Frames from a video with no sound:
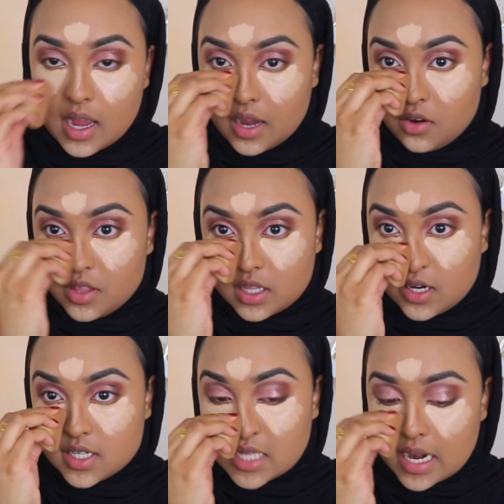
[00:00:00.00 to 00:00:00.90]
I know the
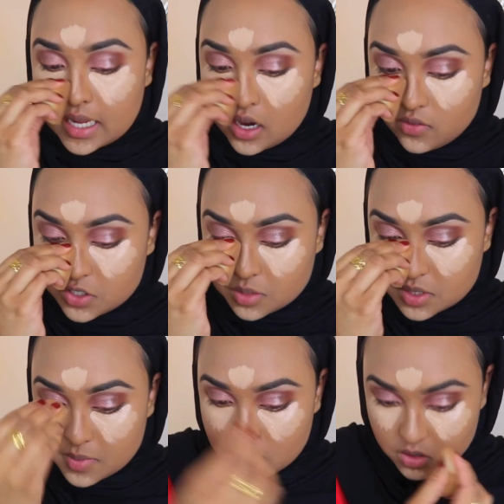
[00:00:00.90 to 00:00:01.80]
Clarisonic can't reach up
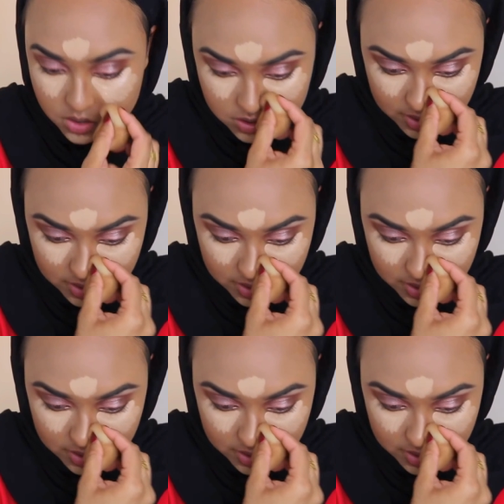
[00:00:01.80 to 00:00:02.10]
to my nose,